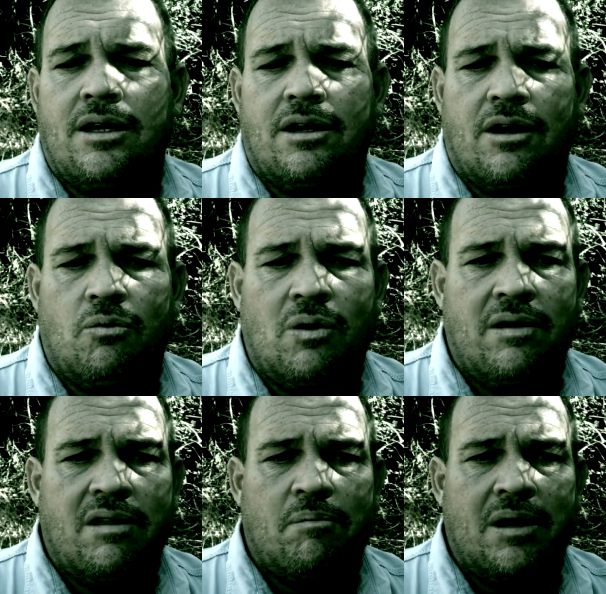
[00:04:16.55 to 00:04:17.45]
You know, one
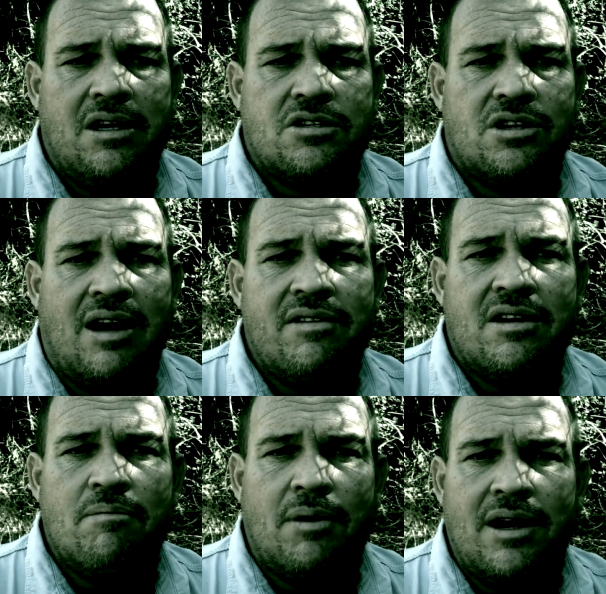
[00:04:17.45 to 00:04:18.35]
of the biggest driving
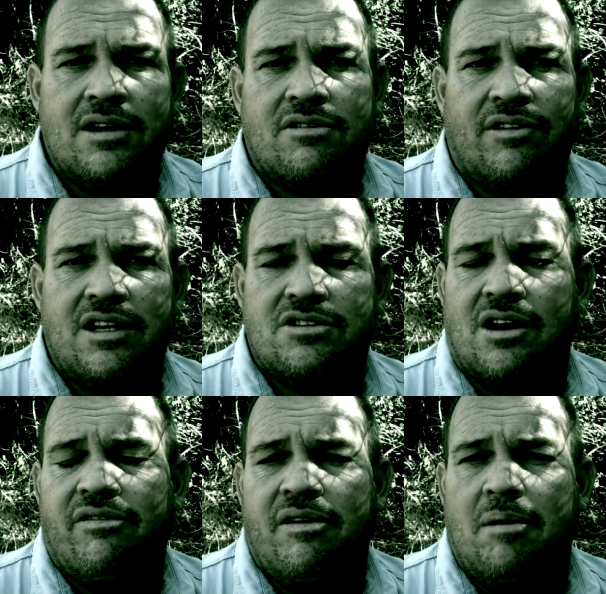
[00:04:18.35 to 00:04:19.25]
components for these
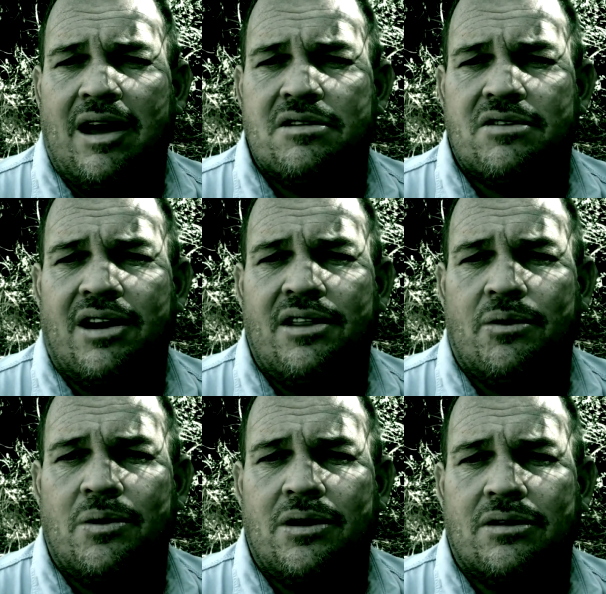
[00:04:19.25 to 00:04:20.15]
trophy bands around
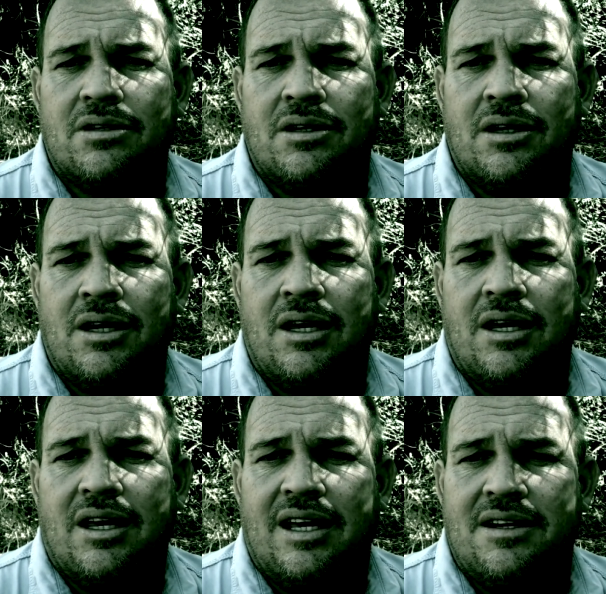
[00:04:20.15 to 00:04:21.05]
the world
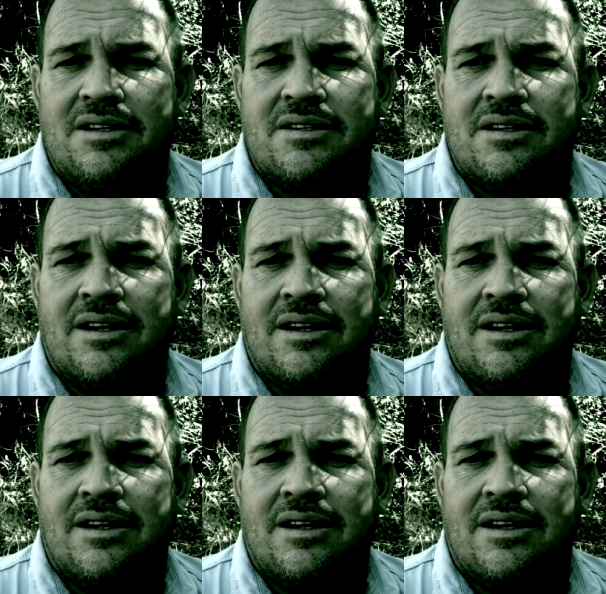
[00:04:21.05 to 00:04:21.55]
is,